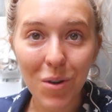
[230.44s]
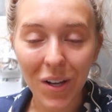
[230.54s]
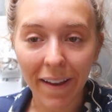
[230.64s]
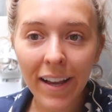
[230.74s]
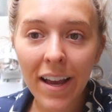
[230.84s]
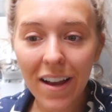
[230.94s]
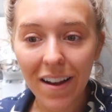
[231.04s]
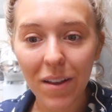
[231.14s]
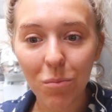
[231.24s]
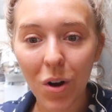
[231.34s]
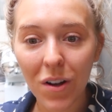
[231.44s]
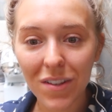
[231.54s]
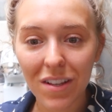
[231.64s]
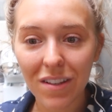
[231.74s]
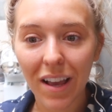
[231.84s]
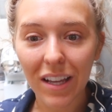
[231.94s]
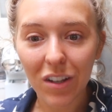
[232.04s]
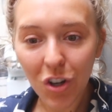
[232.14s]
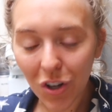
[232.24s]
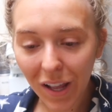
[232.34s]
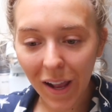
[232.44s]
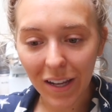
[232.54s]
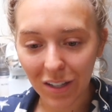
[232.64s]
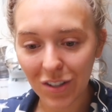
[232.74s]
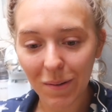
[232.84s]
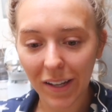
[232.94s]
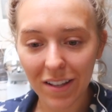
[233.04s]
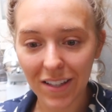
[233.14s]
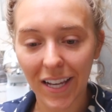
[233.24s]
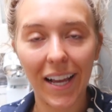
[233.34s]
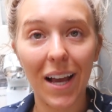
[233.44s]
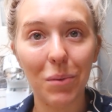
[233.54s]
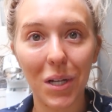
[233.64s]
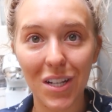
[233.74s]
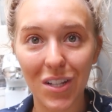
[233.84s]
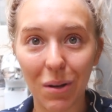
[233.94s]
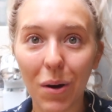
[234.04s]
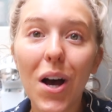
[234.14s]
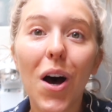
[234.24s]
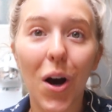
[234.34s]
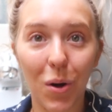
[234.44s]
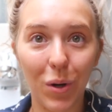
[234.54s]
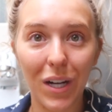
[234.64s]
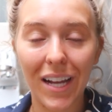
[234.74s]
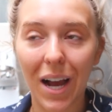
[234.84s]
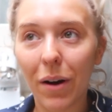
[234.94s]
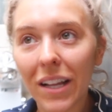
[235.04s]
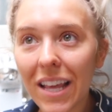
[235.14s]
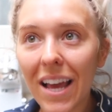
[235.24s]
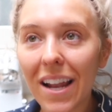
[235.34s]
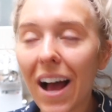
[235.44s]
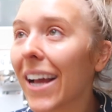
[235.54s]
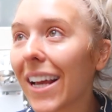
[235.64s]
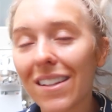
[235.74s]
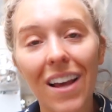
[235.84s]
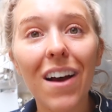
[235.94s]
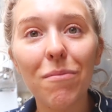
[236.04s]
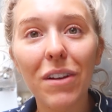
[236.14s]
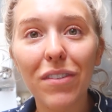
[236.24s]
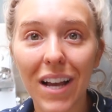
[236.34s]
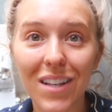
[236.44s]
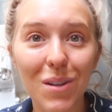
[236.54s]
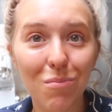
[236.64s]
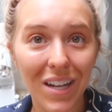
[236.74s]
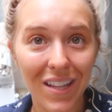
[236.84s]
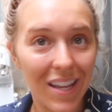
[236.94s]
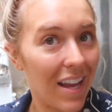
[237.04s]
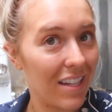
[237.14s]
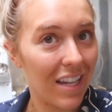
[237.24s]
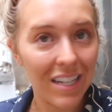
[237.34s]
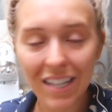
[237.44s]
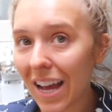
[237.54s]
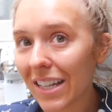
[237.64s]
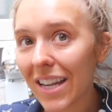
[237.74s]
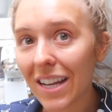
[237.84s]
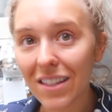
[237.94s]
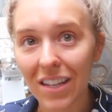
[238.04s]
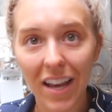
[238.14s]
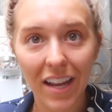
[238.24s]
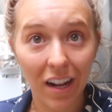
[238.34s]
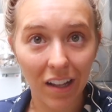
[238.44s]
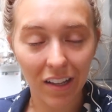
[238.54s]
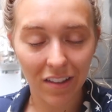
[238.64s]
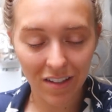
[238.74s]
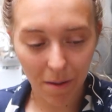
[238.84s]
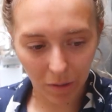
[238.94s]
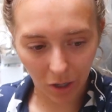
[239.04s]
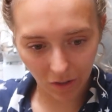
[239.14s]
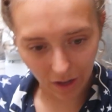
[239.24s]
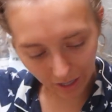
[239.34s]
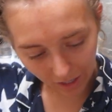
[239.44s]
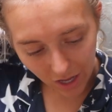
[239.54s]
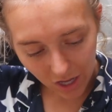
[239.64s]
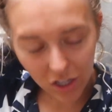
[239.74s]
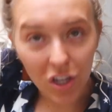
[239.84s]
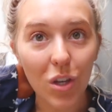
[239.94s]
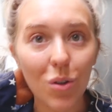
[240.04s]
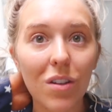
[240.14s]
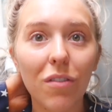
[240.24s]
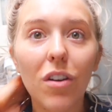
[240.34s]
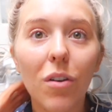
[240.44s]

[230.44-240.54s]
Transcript: morning. And then whilst it's like cooking and doing its thing, I'm gonna do a workout. And then I get to have my focaccia bread at the end. I tanned yesterday. I'll link the tan below that I use. I've